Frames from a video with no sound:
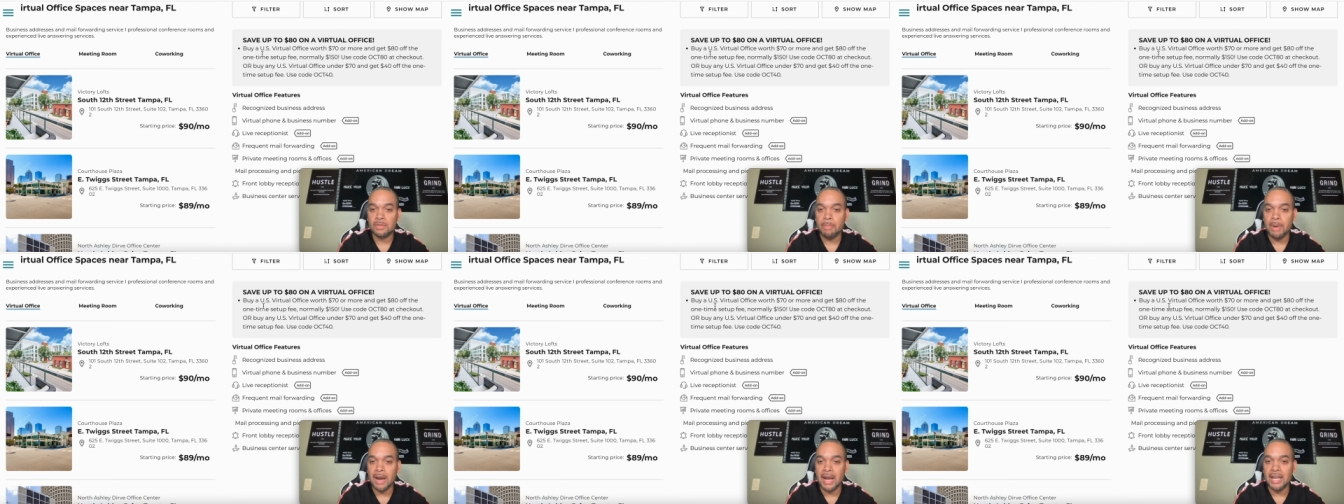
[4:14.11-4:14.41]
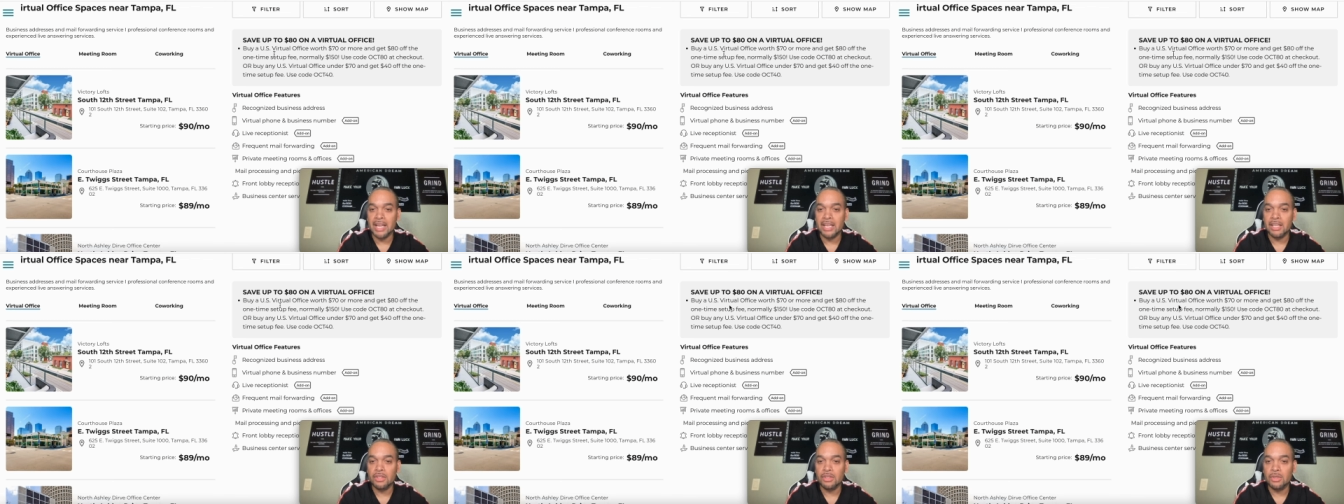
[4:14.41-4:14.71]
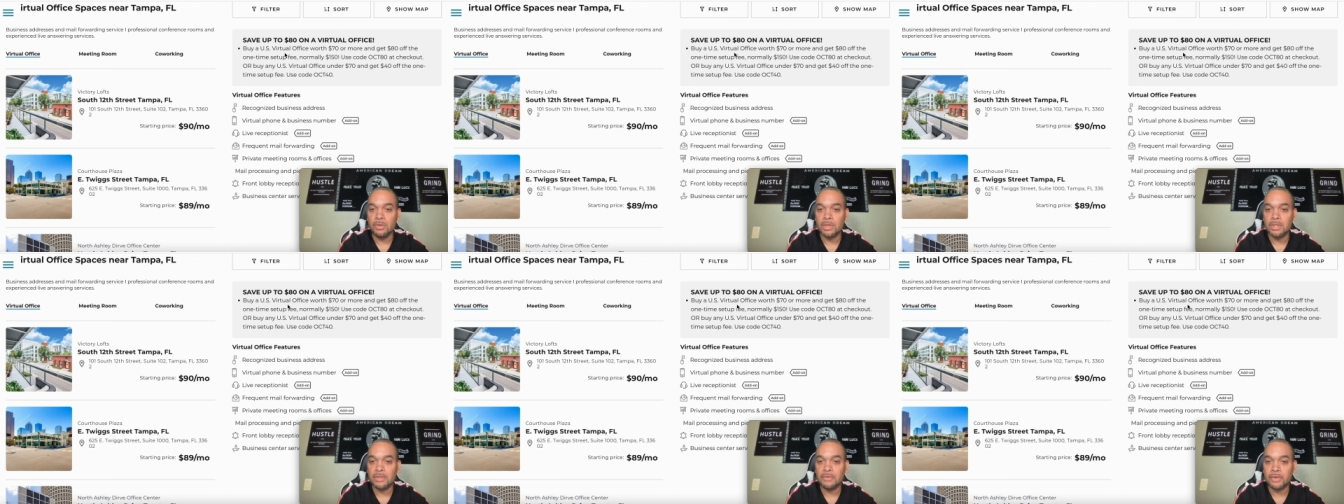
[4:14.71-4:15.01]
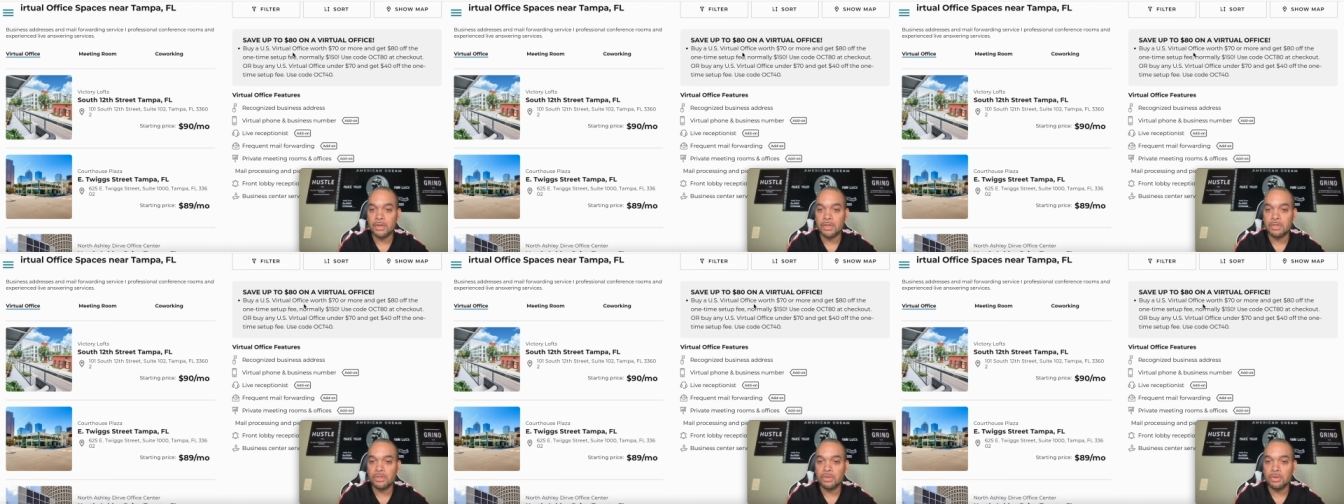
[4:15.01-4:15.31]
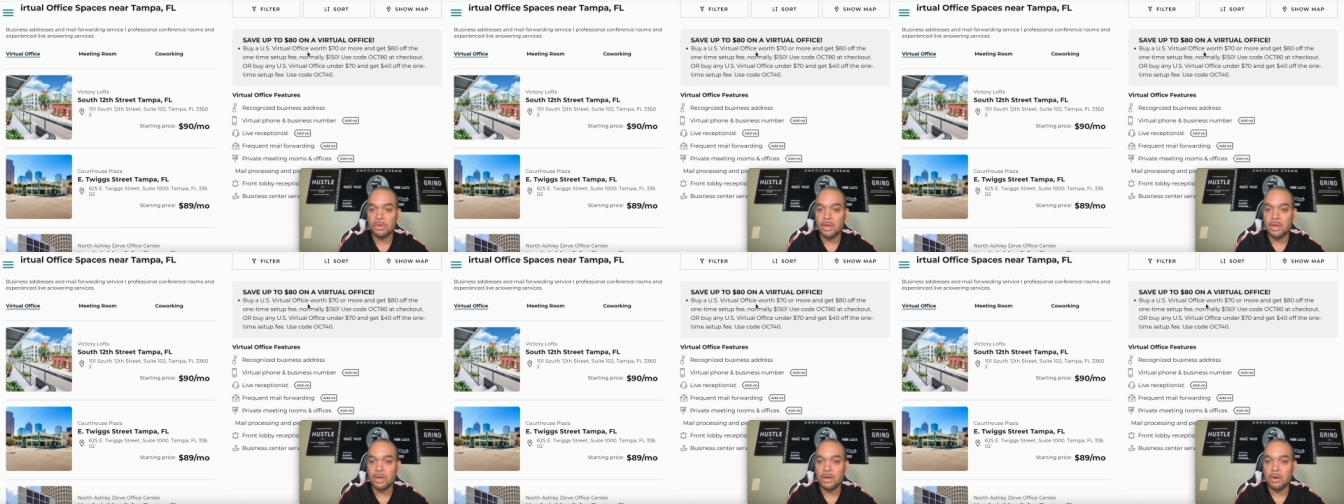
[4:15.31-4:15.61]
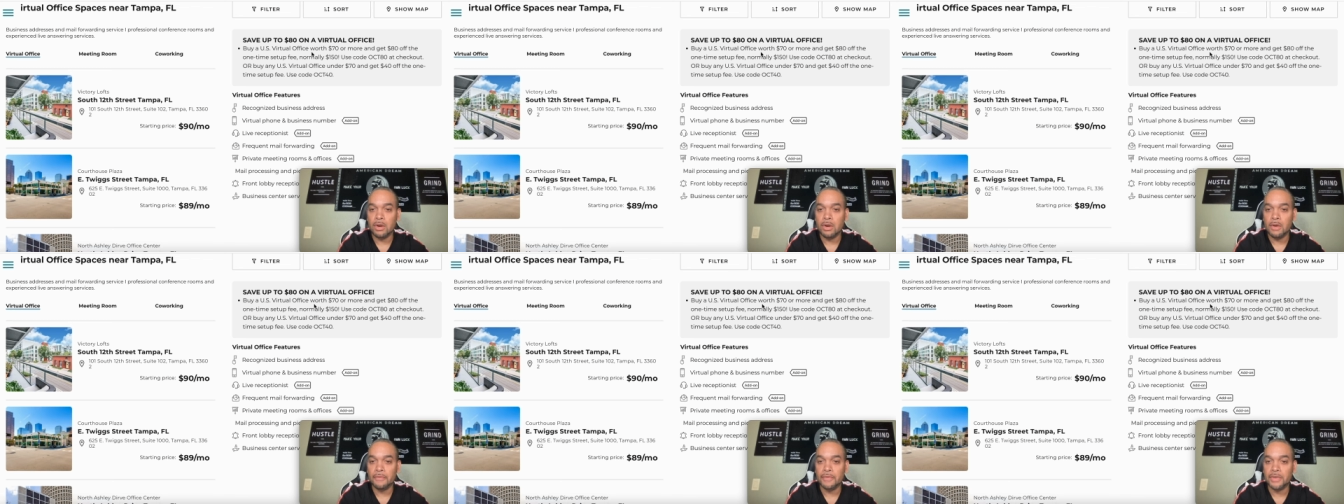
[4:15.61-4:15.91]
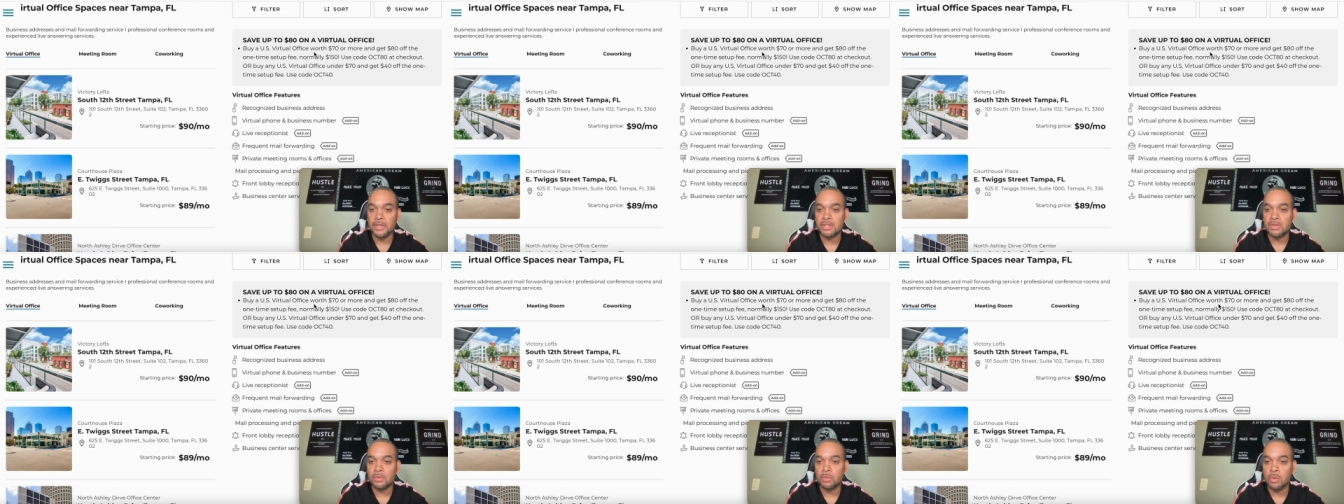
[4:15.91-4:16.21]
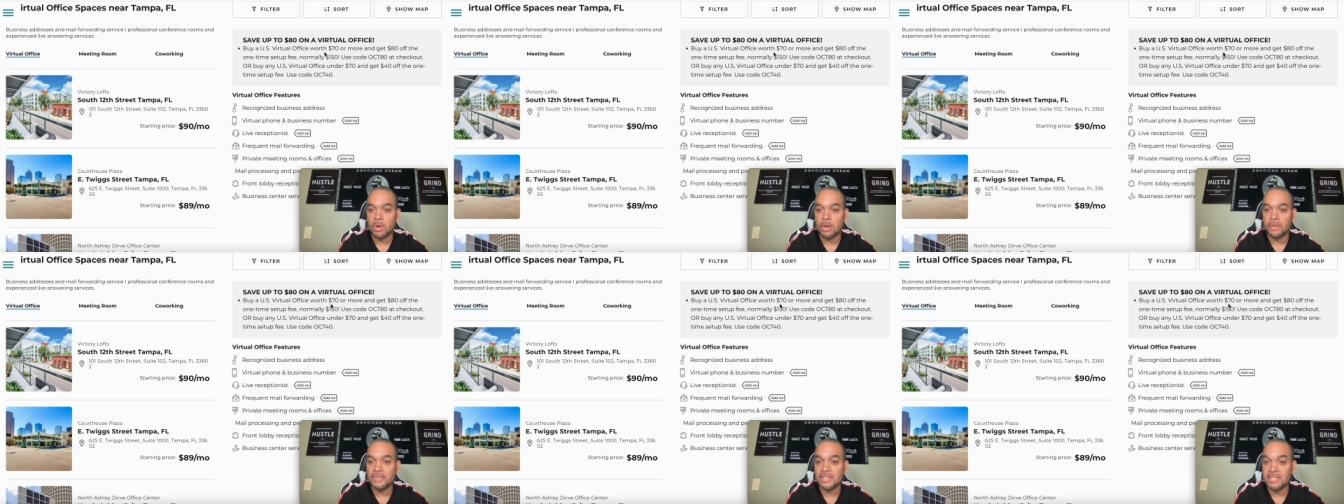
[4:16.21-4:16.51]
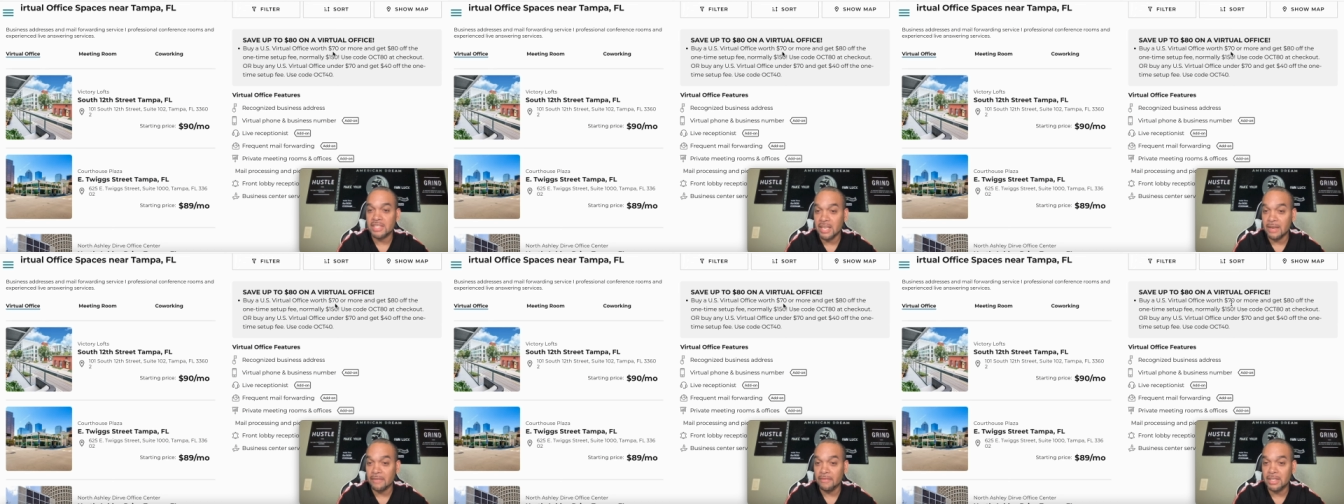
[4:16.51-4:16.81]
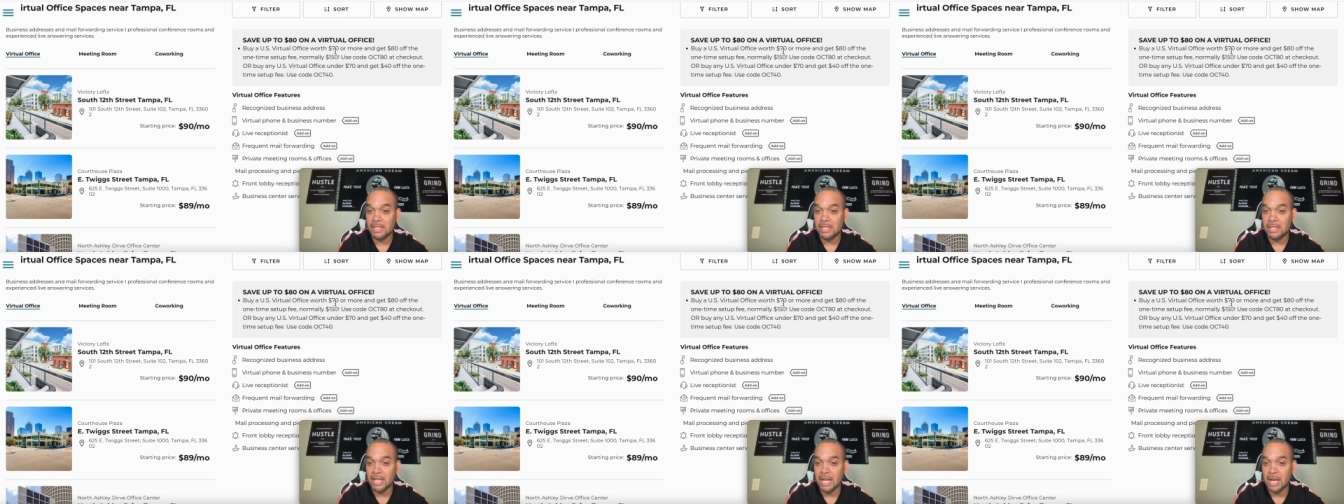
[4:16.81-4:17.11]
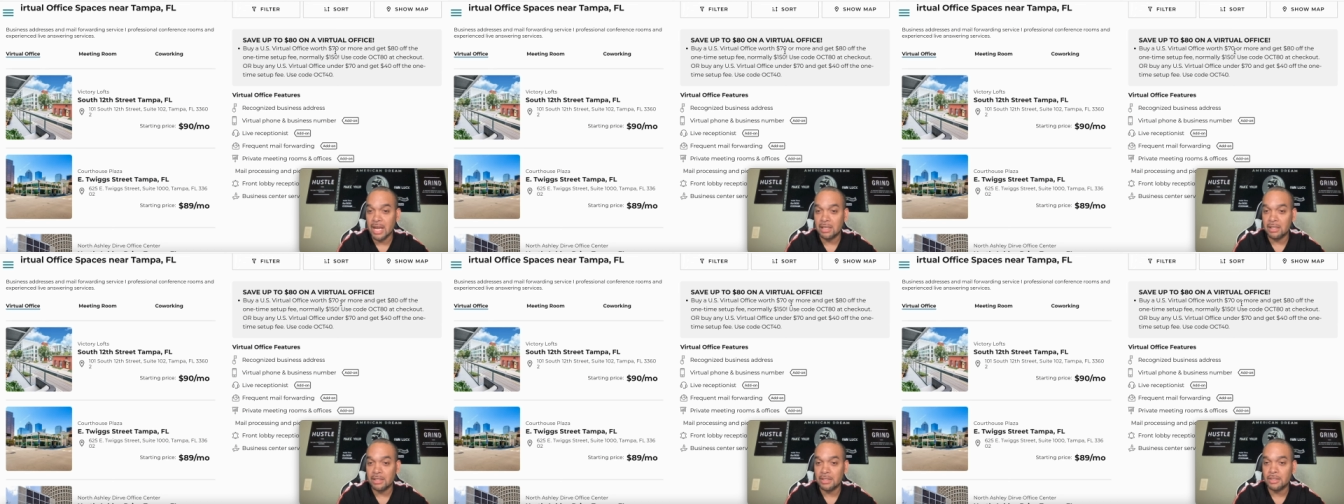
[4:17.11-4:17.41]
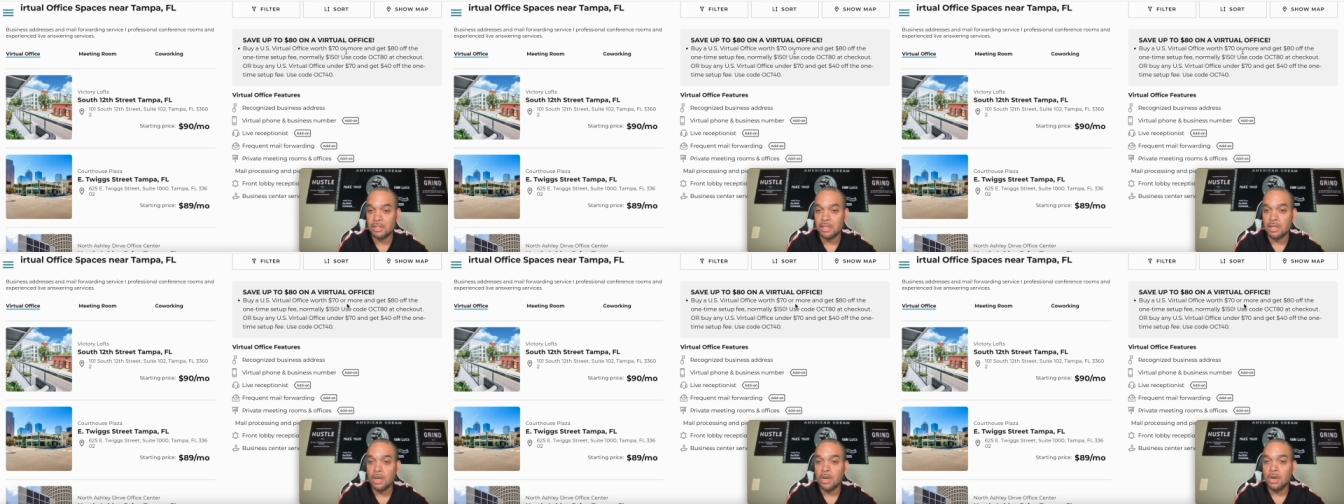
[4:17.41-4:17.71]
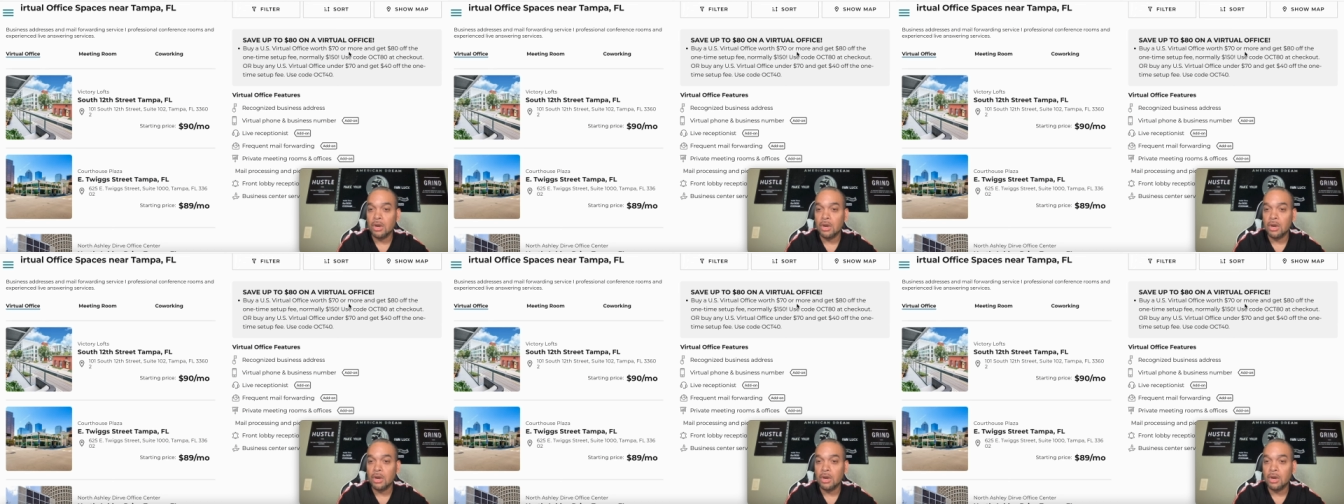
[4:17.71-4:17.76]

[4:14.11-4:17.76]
Buy a US virtual office worth $70